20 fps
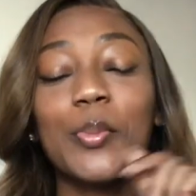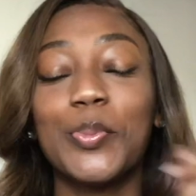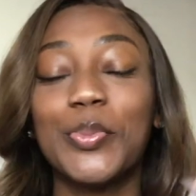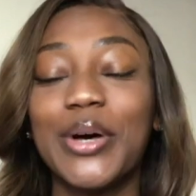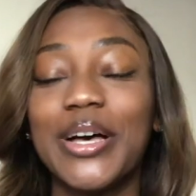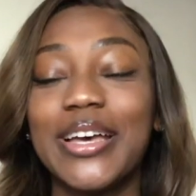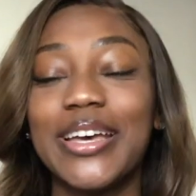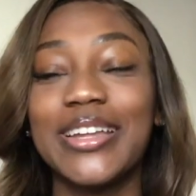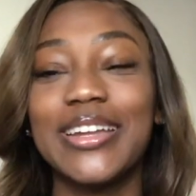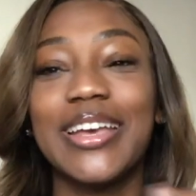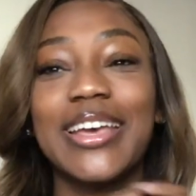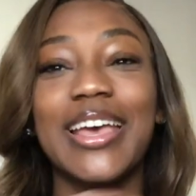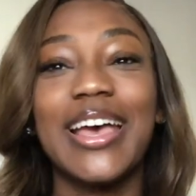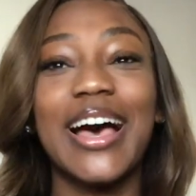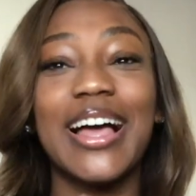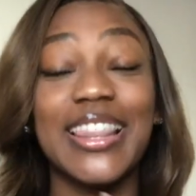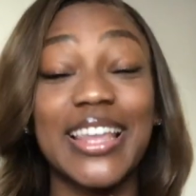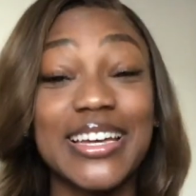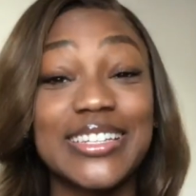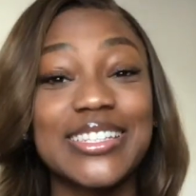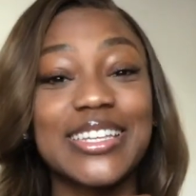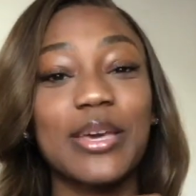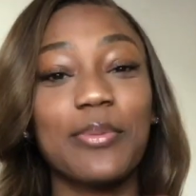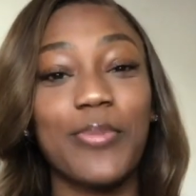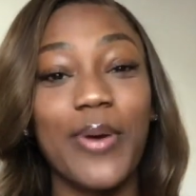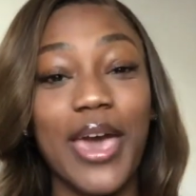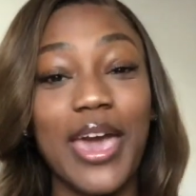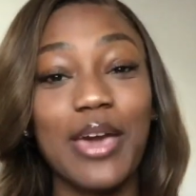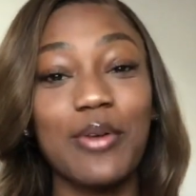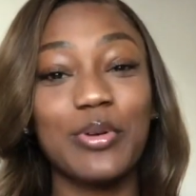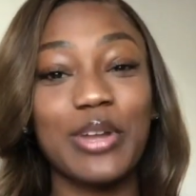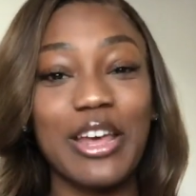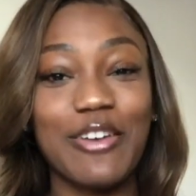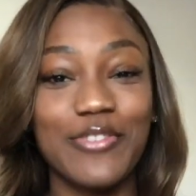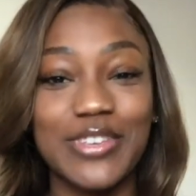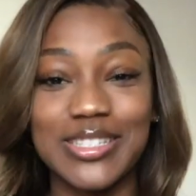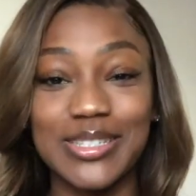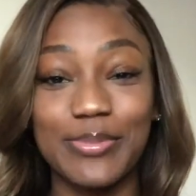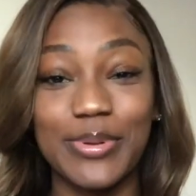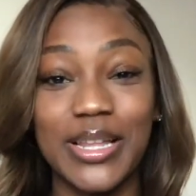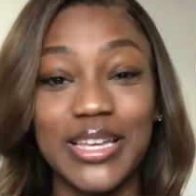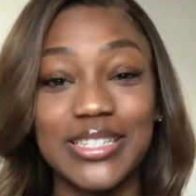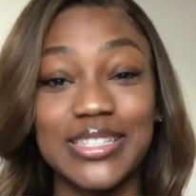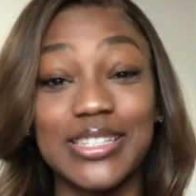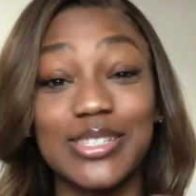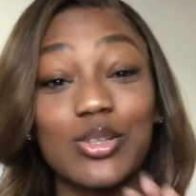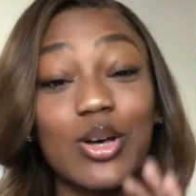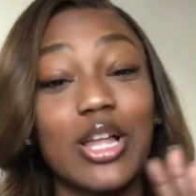But I like to get paid when I visit places.